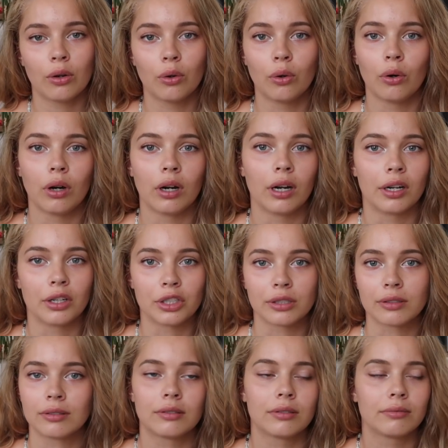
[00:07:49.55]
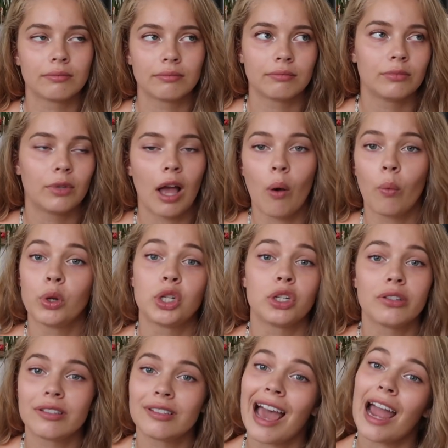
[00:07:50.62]
or just a
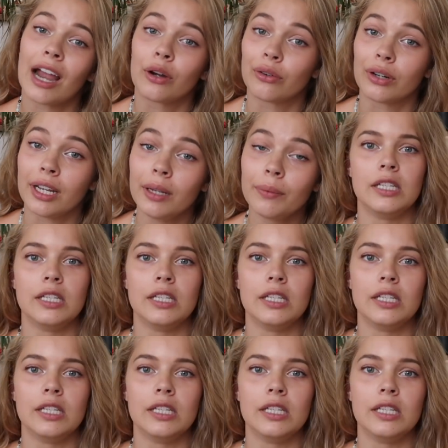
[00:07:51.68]
witch's diary,